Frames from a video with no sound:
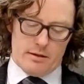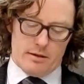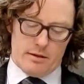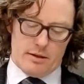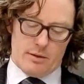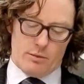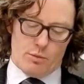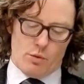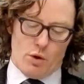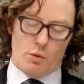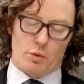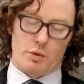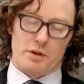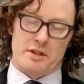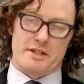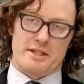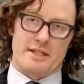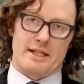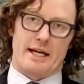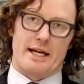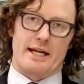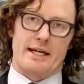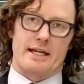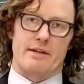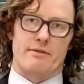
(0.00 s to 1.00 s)
What will it
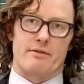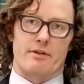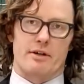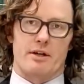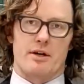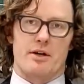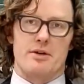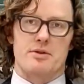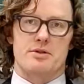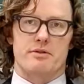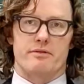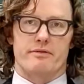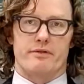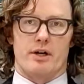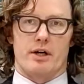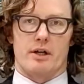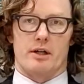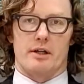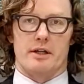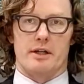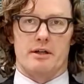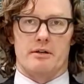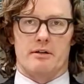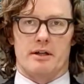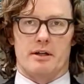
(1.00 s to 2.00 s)
take if it goes to final
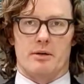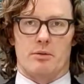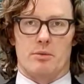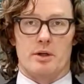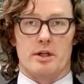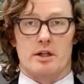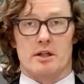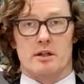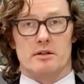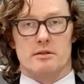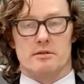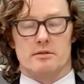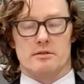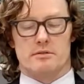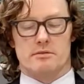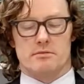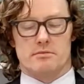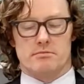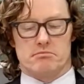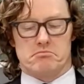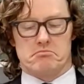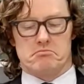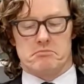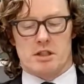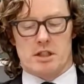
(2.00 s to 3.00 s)
hearing? Well,
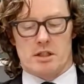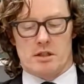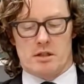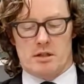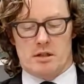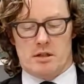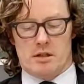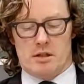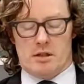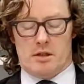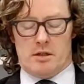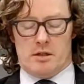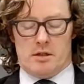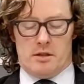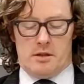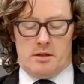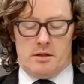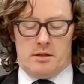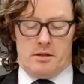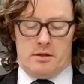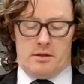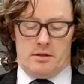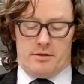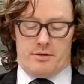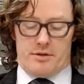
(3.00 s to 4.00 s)

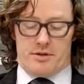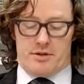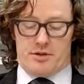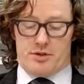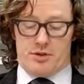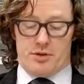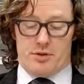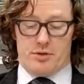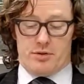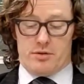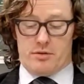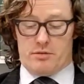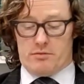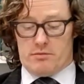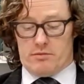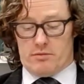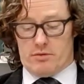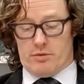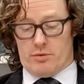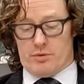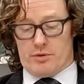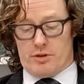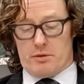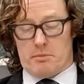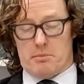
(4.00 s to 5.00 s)
the student
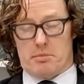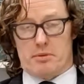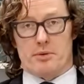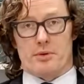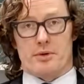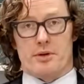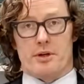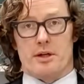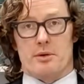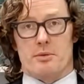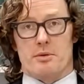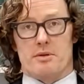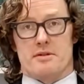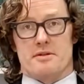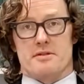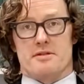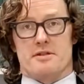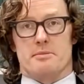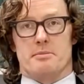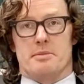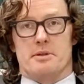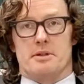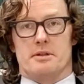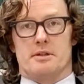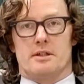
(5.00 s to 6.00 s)
or the employee with
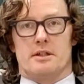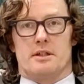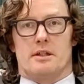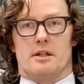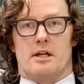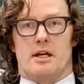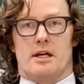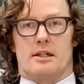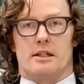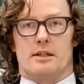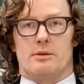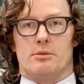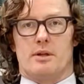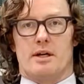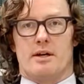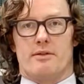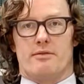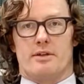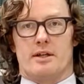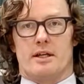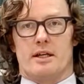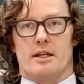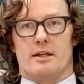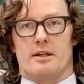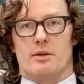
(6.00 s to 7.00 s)
disability likely will have to
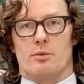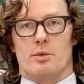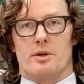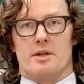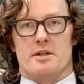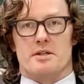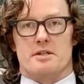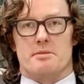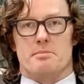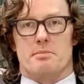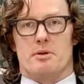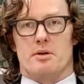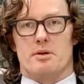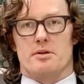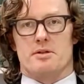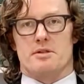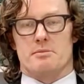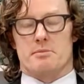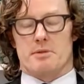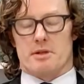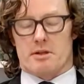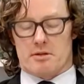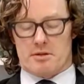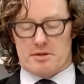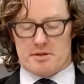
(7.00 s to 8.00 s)
get in a witness box and
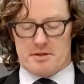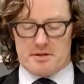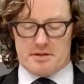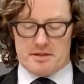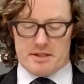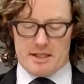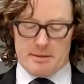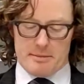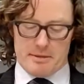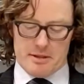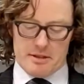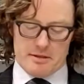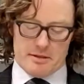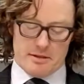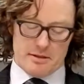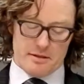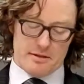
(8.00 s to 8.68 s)
be cross-examined.